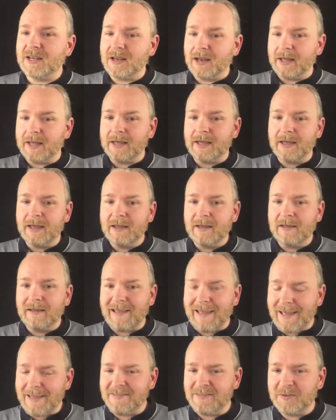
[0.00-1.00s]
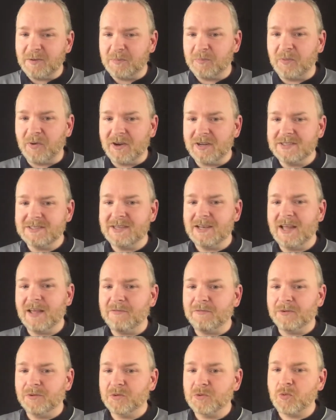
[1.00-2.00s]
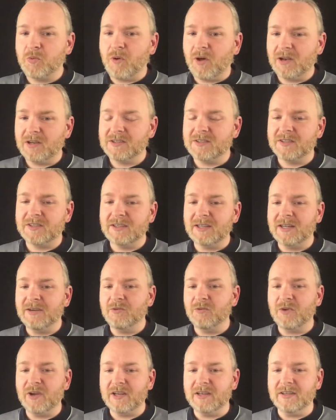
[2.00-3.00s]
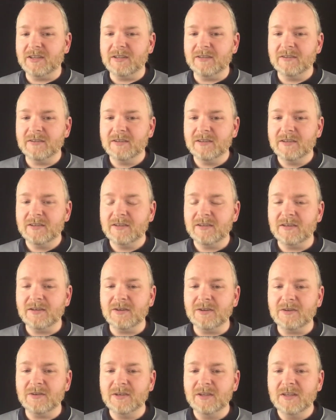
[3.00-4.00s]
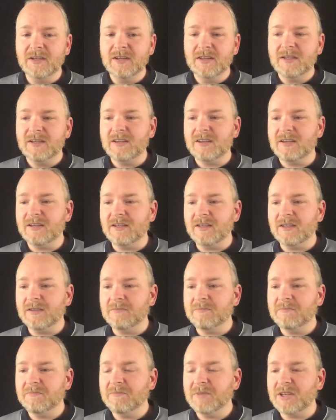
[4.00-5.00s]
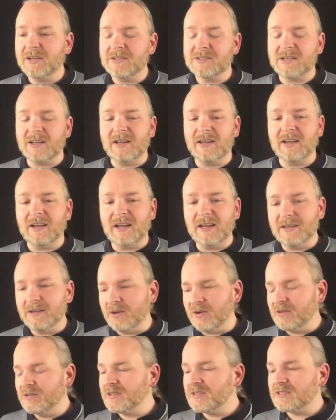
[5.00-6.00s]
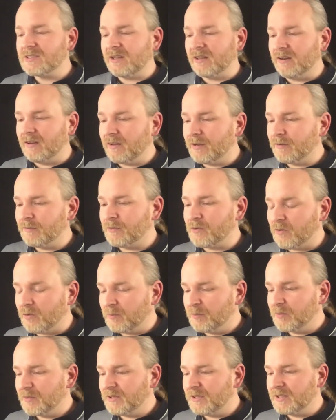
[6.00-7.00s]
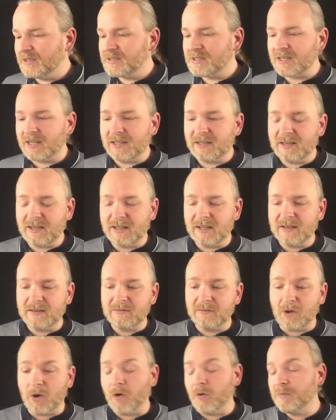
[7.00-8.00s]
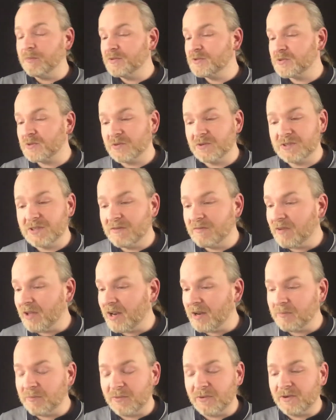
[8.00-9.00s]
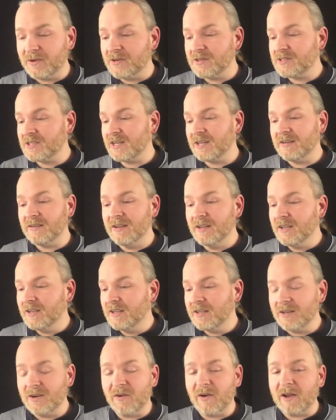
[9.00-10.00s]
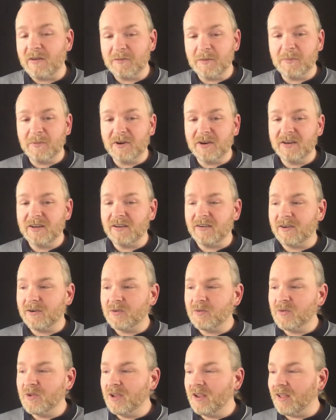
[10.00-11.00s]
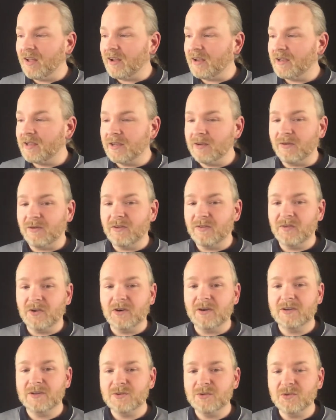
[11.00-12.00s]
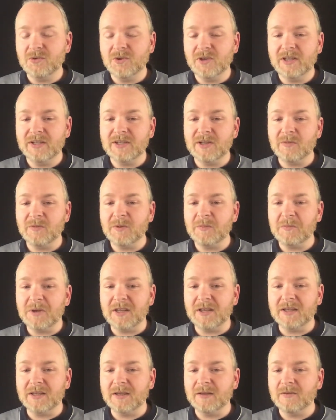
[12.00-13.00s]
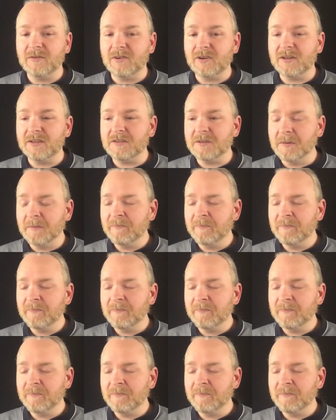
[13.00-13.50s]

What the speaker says: like enterprise level quality and ready, you know? Because I noticed a lot of companies and open source developers and everybody are relying on our tooling that we make, right?